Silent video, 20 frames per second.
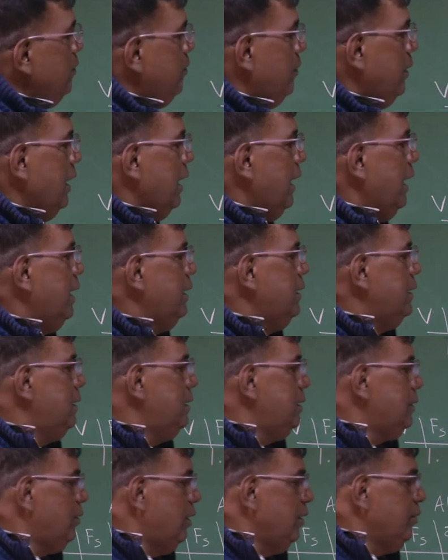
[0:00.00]
for another
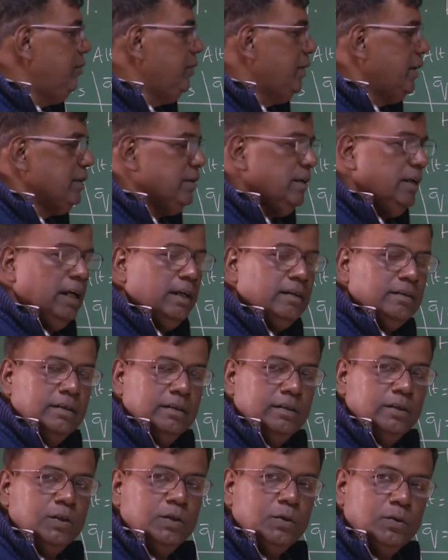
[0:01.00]
configuration,
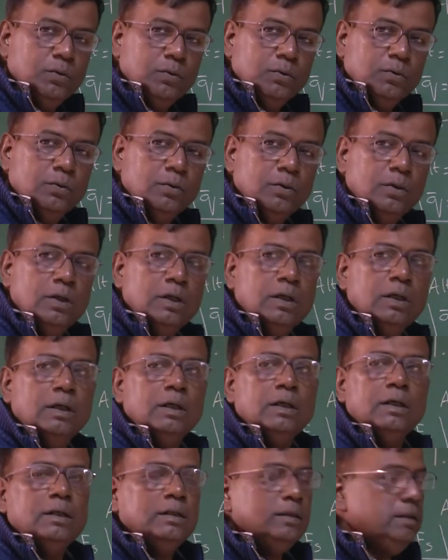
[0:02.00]
XCG2.
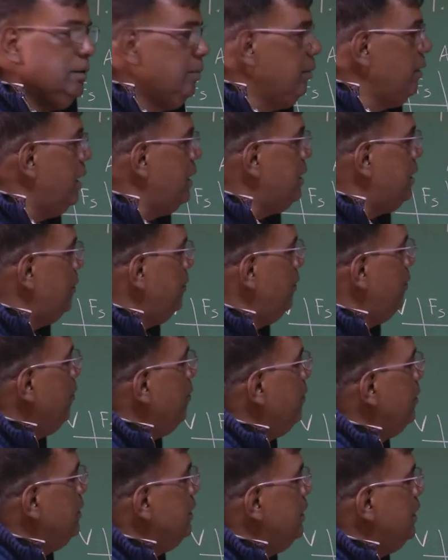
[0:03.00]
Similar table will
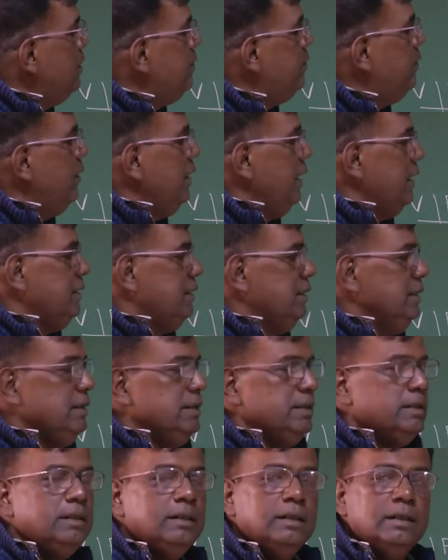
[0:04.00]
be there for
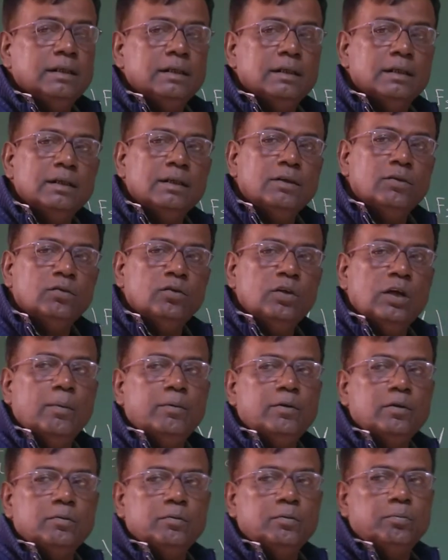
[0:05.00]
XCG3. So you have
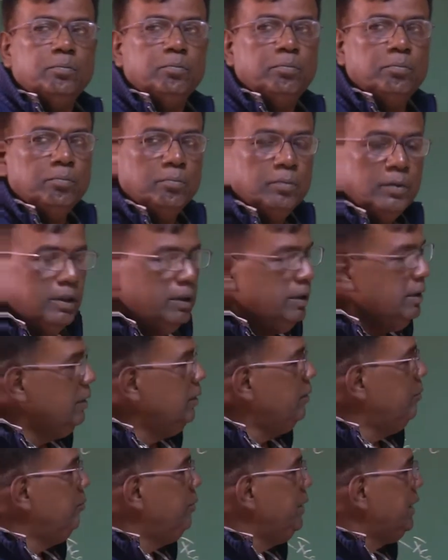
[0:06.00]
to
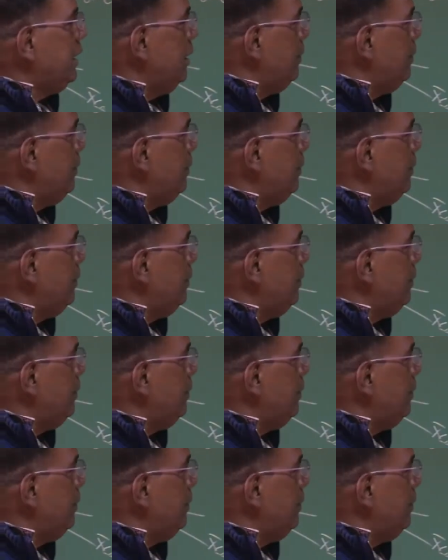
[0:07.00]
pick